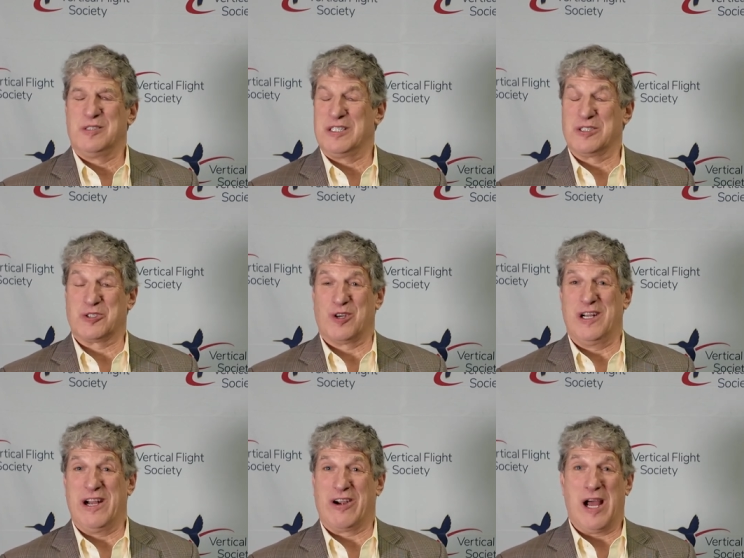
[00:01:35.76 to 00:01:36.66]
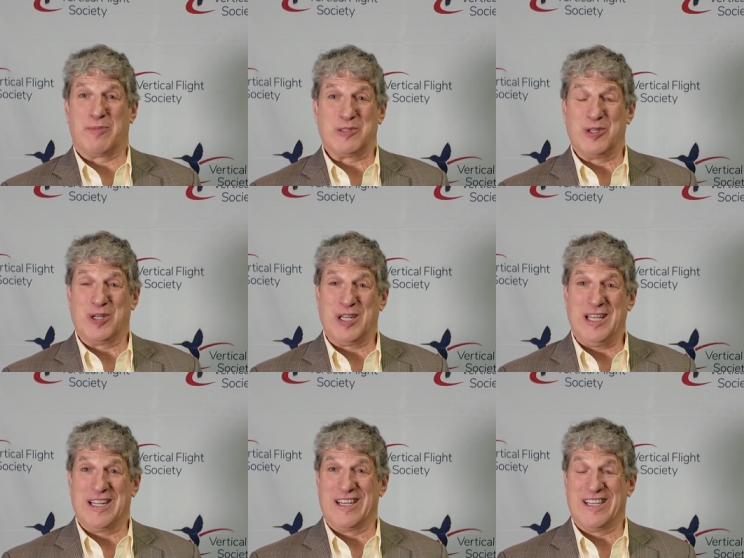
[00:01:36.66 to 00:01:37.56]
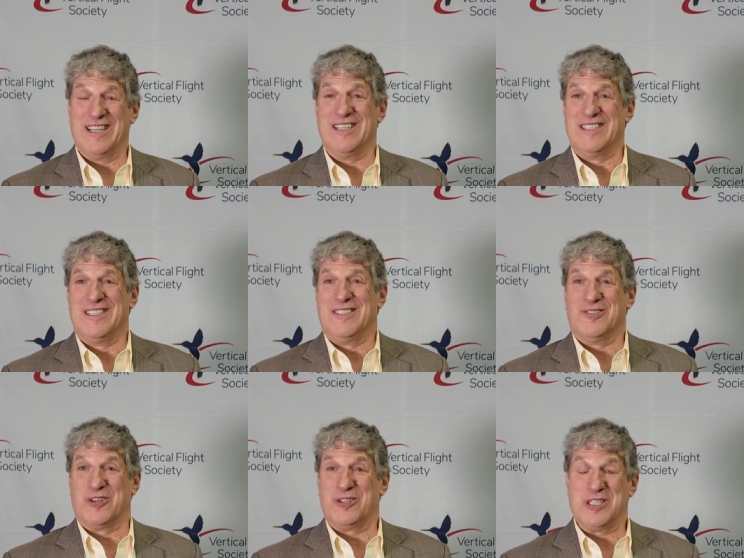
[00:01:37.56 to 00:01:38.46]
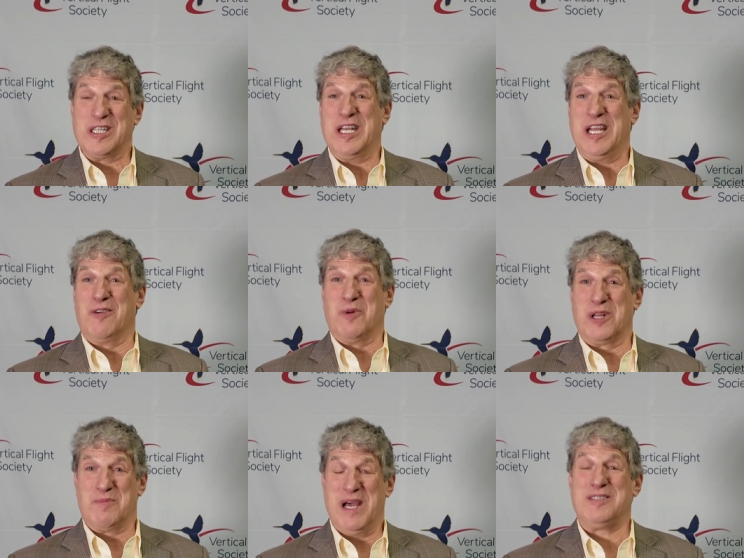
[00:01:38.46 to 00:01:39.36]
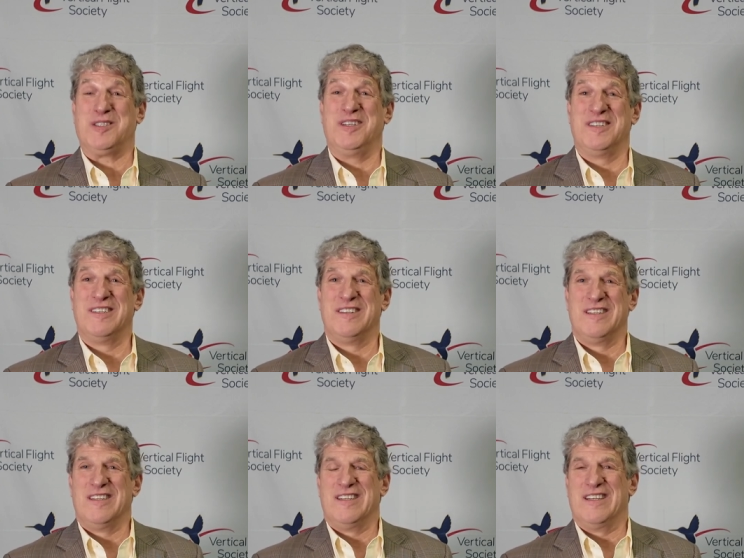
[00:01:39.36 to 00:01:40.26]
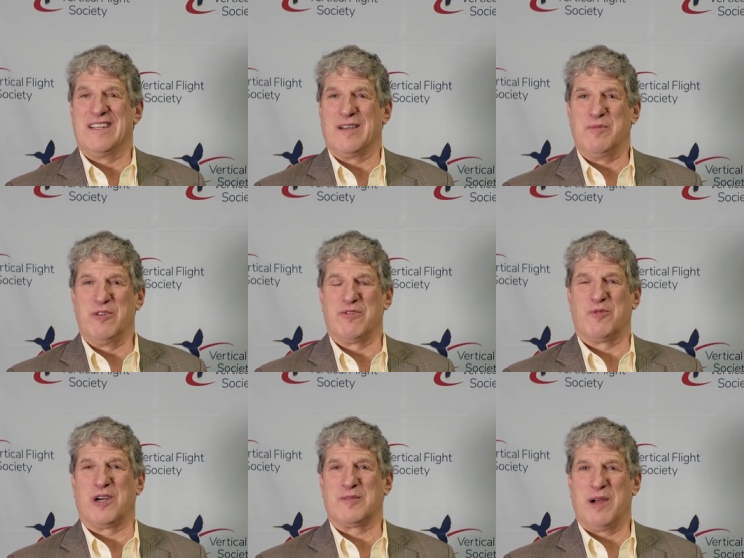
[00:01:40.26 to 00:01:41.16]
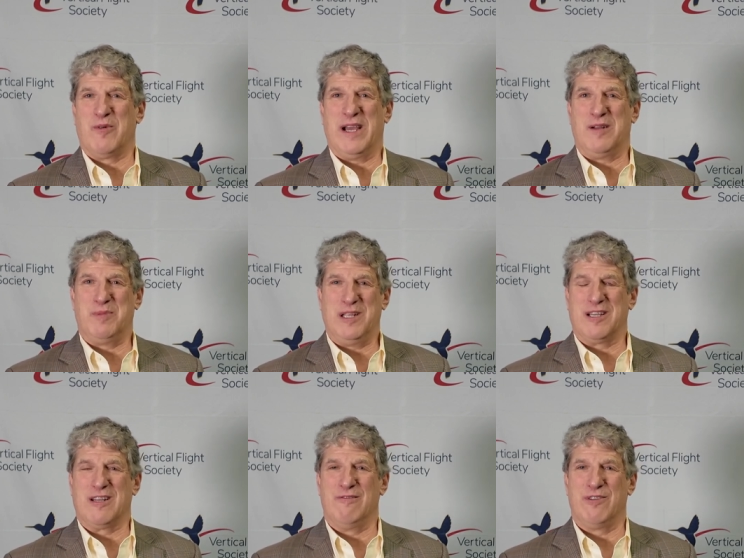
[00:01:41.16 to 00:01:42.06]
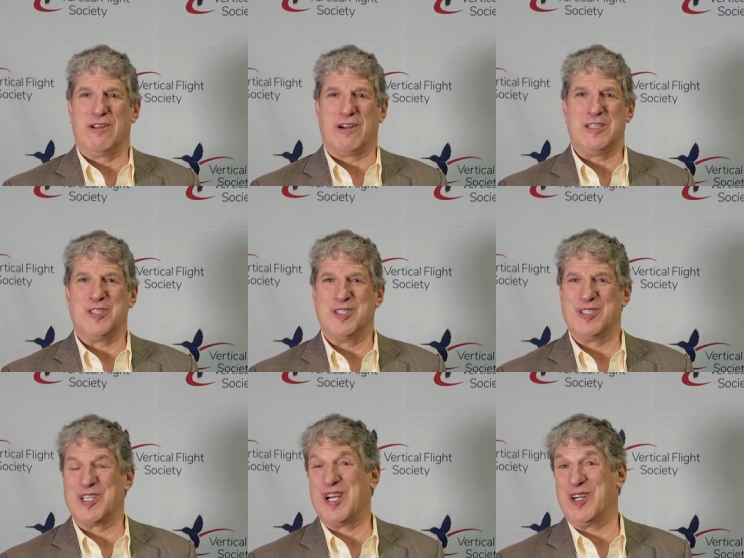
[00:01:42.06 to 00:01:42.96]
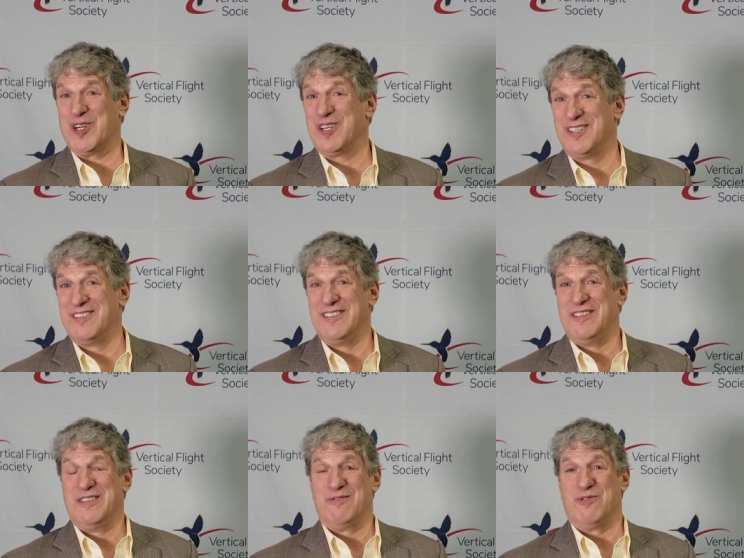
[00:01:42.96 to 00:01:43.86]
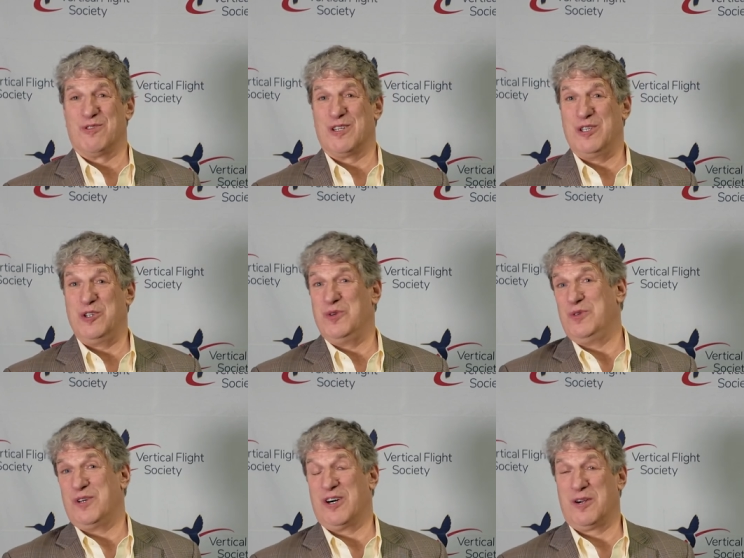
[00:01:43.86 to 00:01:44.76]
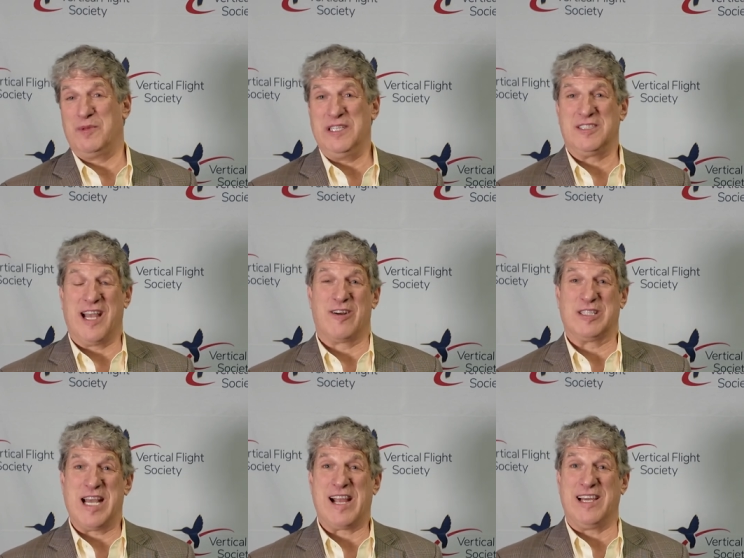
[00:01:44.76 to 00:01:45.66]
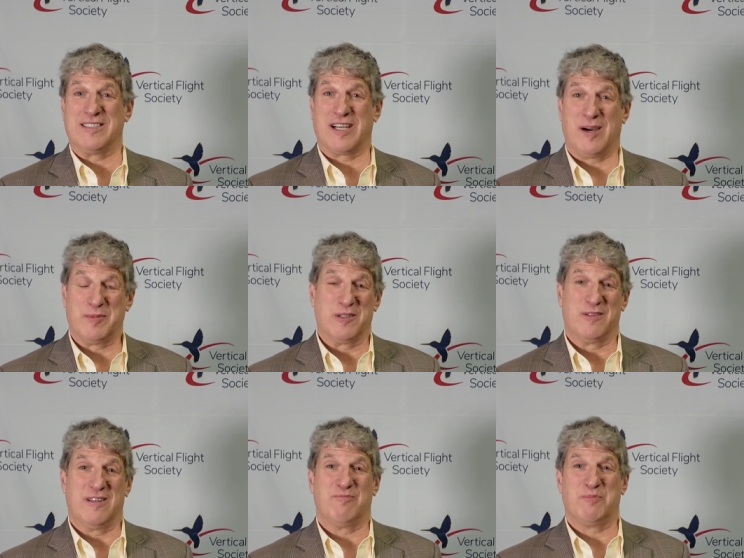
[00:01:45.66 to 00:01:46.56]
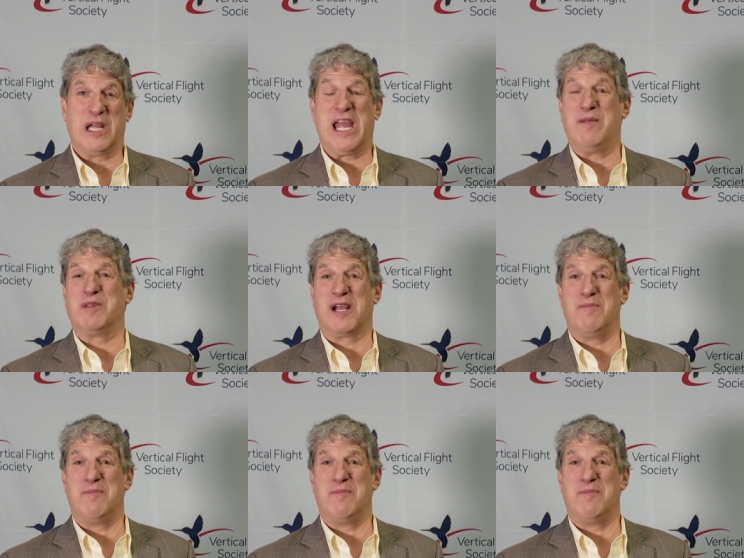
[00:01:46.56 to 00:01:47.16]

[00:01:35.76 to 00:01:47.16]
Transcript: was an extraordinary opportunity and I learned at the knee of one of the best and I moved, worked my way to be the configuration designer for a new Army Scout attack helicopter that became the